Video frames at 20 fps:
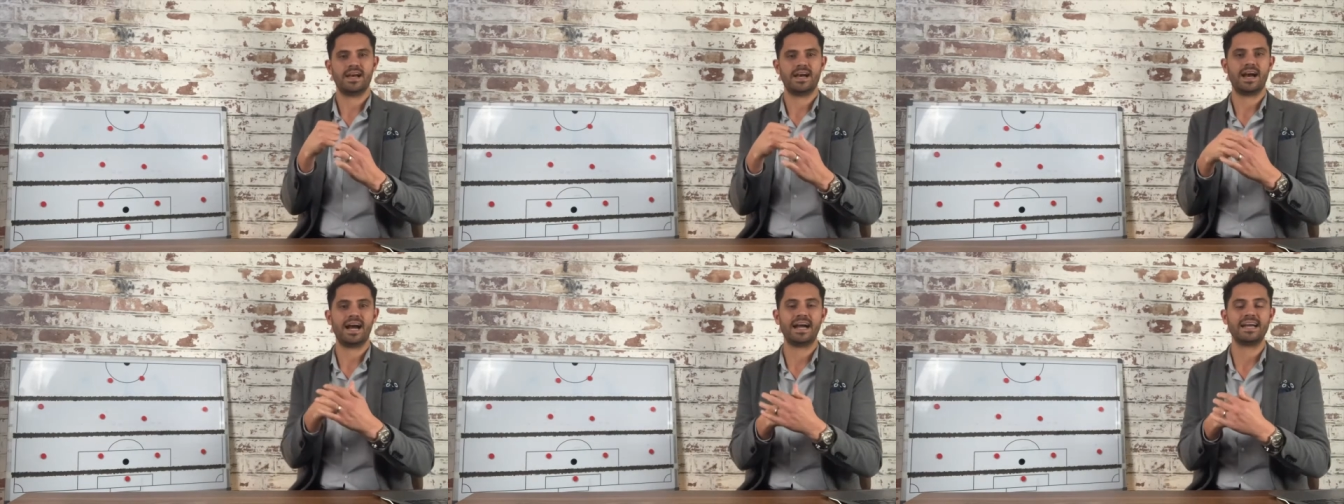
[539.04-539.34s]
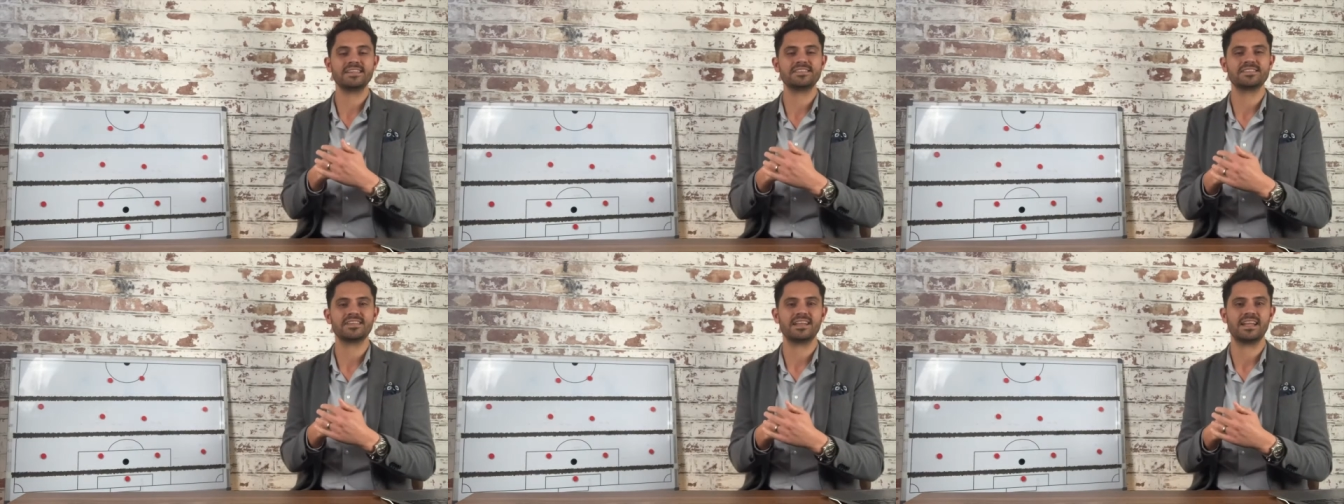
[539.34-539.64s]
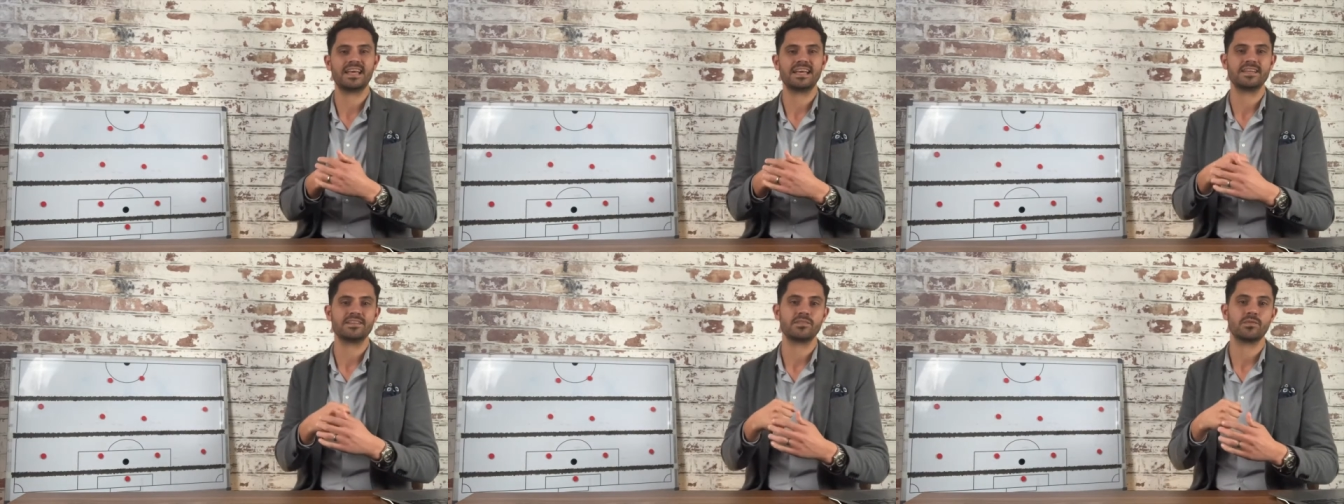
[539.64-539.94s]

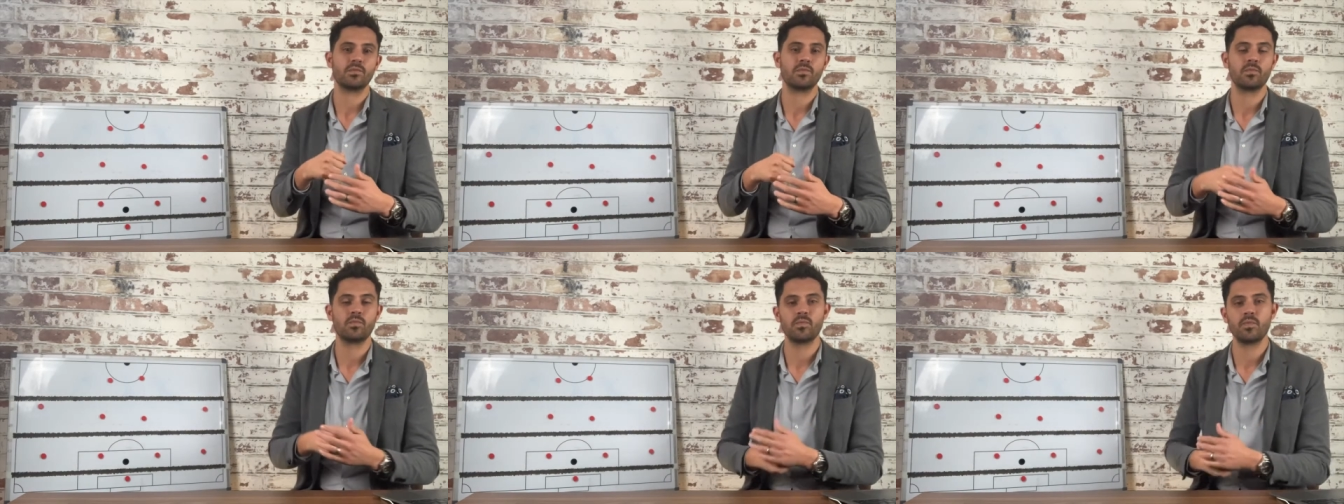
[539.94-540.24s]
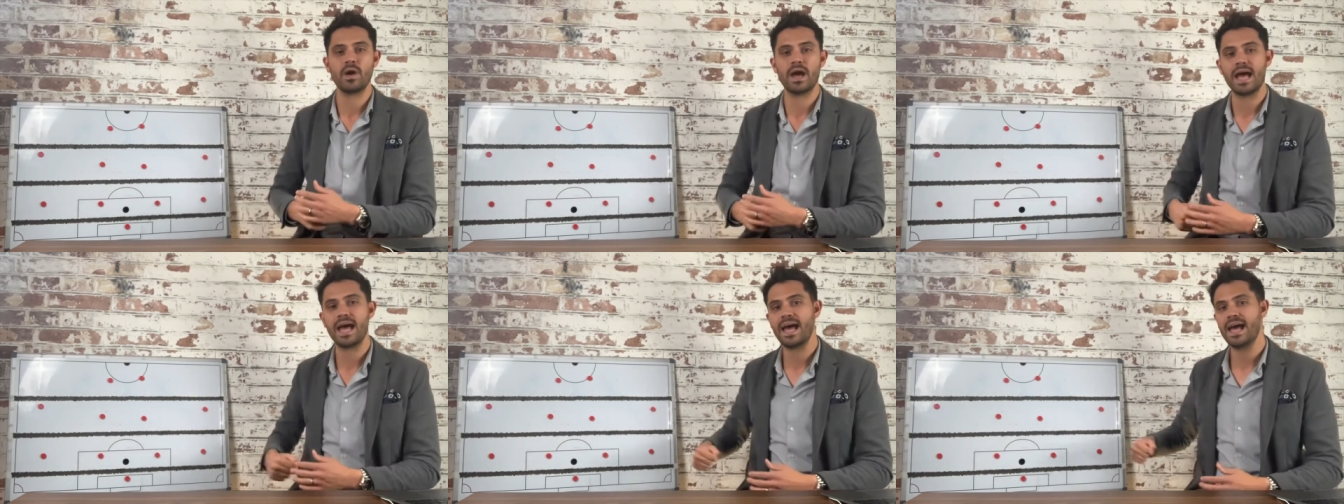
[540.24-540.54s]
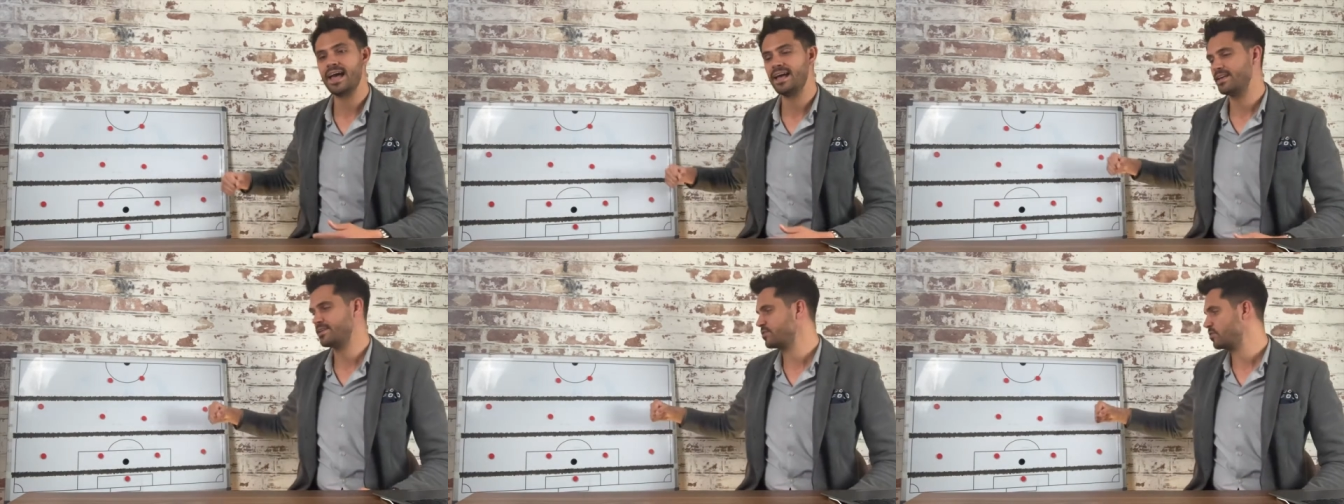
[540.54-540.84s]
isolate
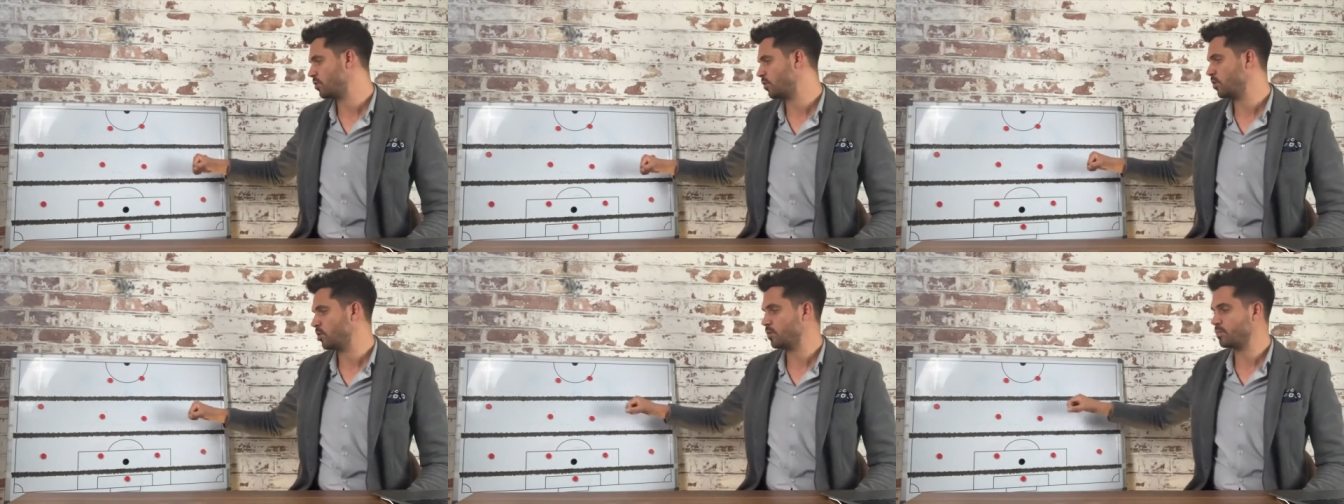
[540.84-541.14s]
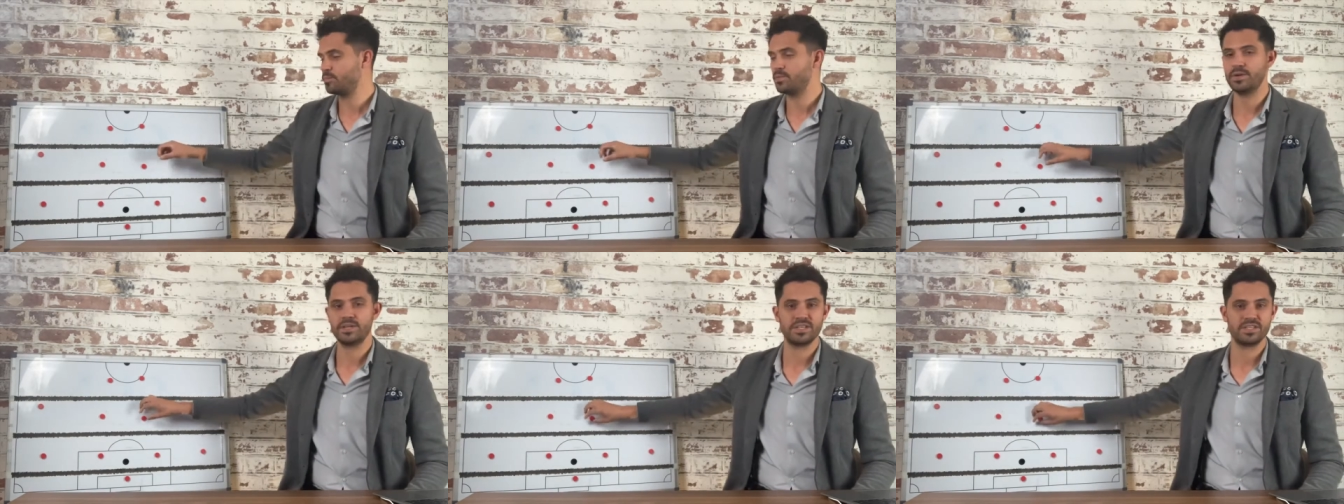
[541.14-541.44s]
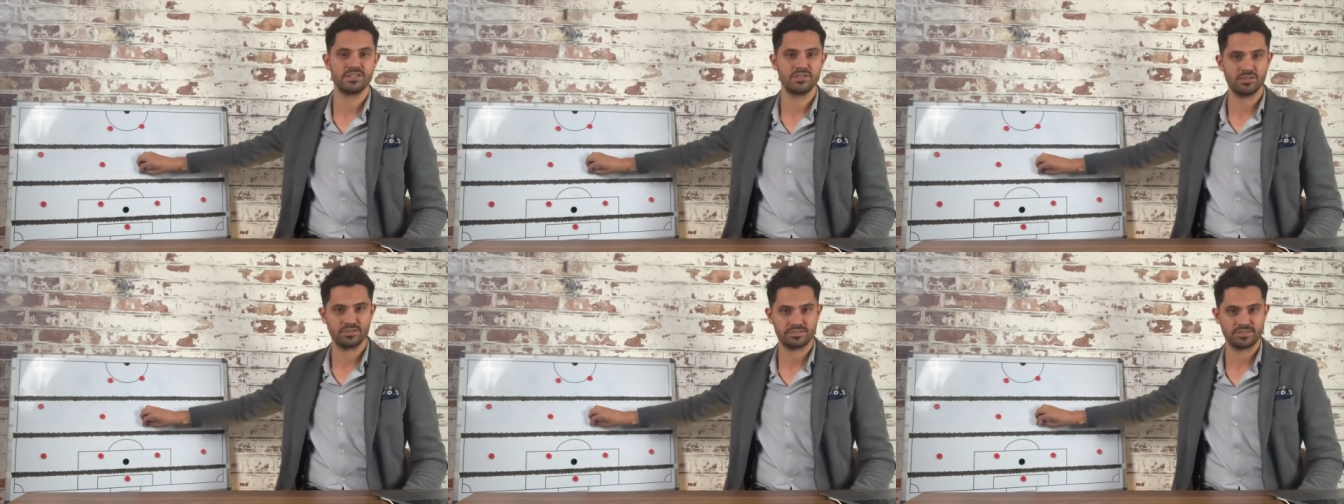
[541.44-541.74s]
where you're
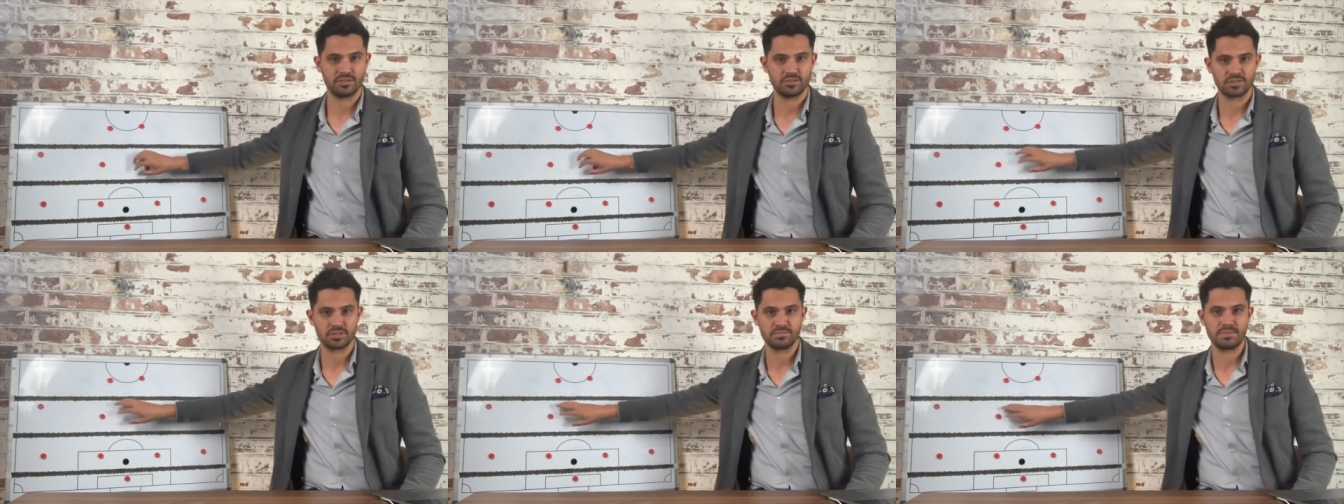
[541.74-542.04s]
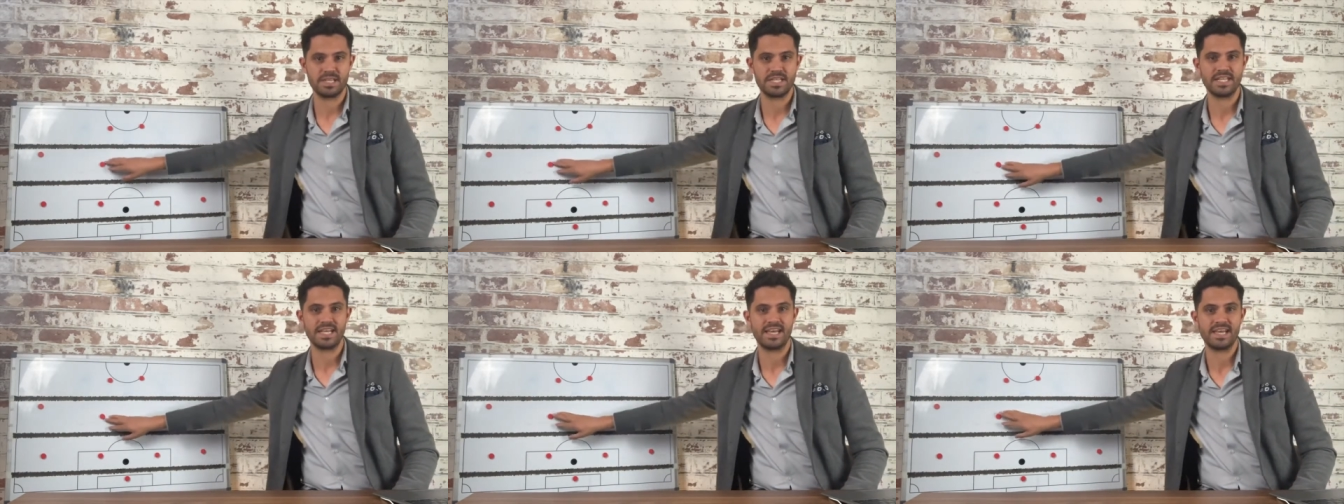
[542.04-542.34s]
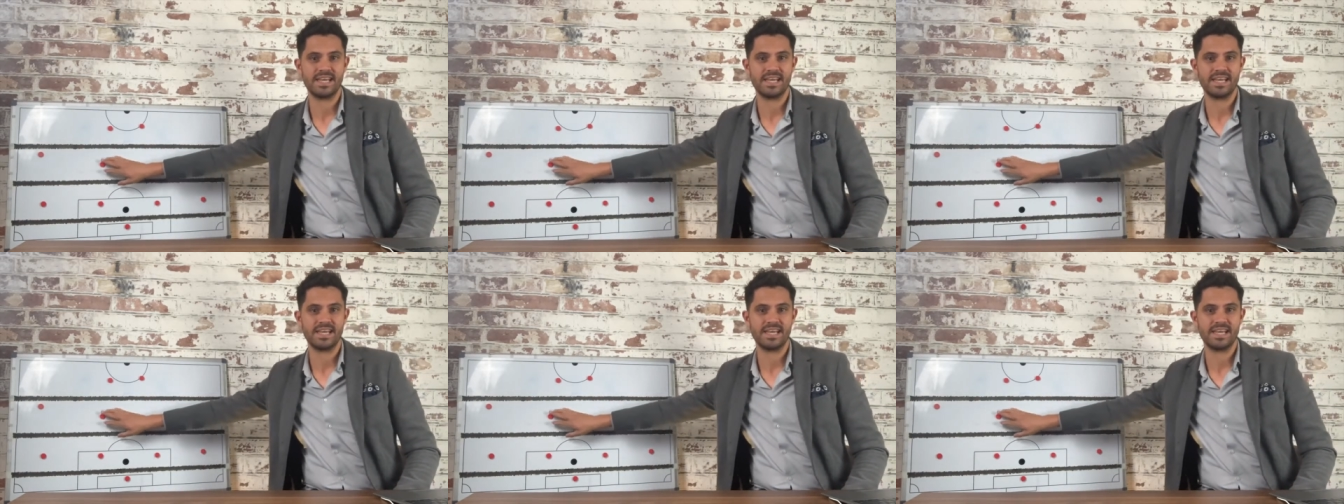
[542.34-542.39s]
putting your social media